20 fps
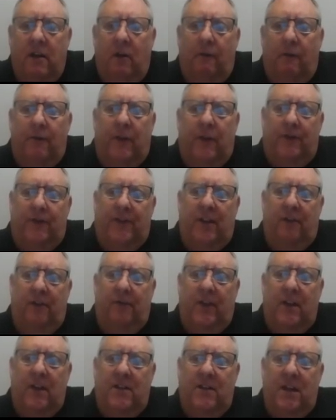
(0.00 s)
15
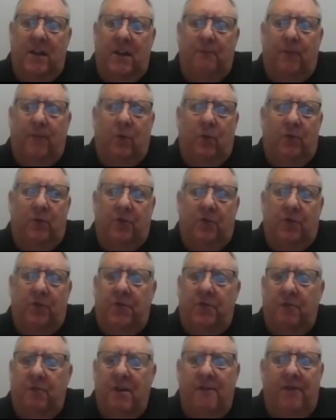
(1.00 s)
feet deep versus
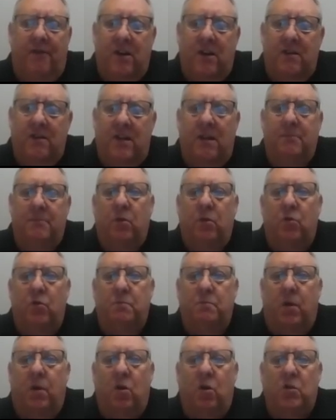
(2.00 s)
3 feet deep, those
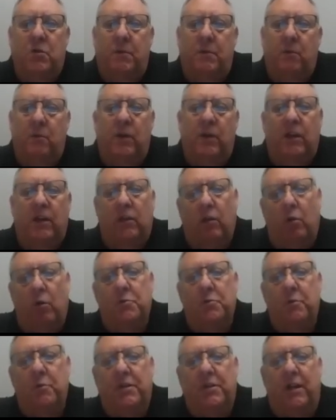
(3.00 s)
balls will be really
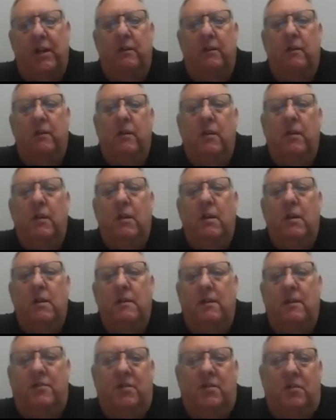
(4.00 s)
close to each other.
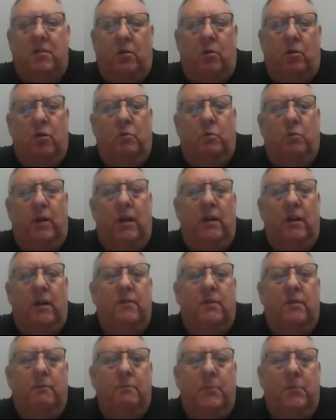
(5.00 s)
This is a good way
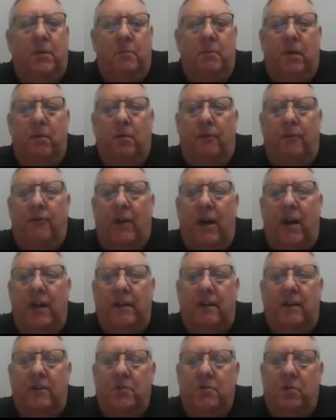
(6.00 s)
to be able to
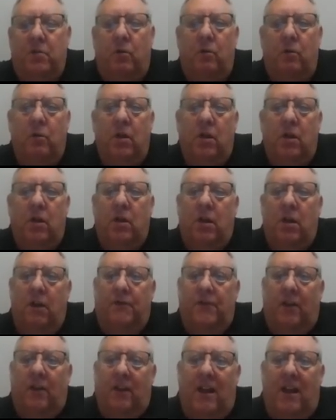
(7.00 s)
find it. So
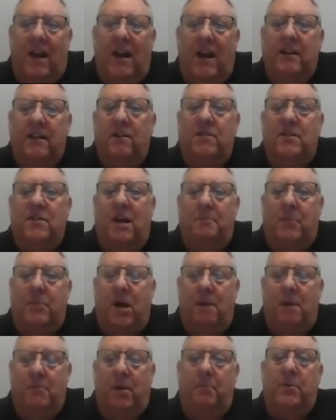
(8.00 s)
if the line does not
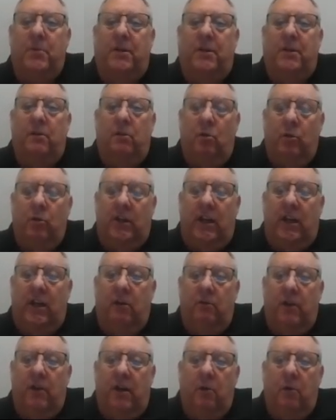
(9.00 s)
pop up on your locator
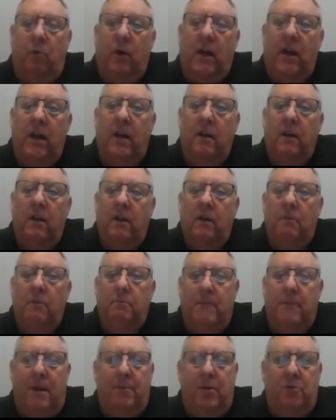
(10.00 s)
right away,
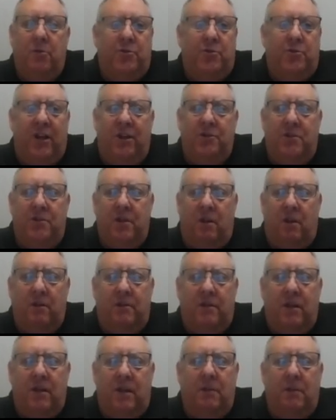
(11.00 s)
maybe you changed
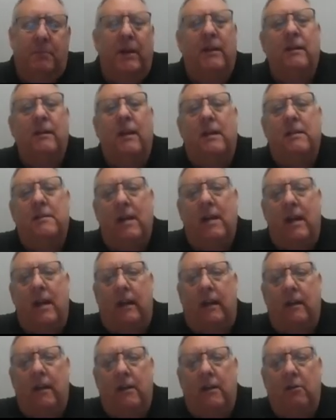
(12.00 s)
out the bentonite tank
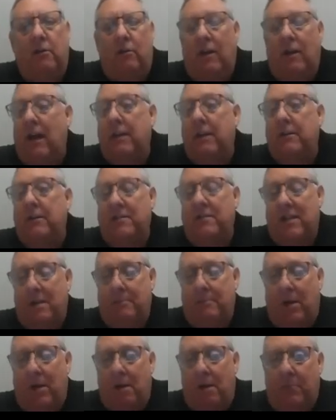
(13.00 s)
and your line does
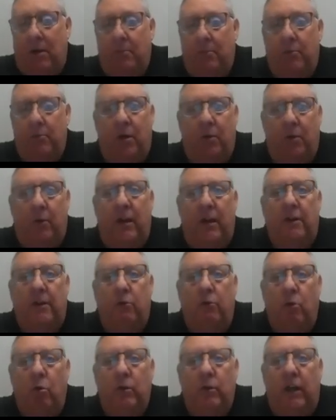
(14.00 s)
not pop up right away on your
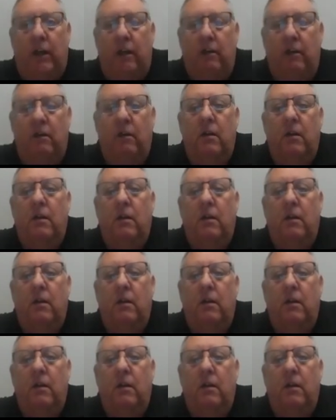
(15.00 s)
locator.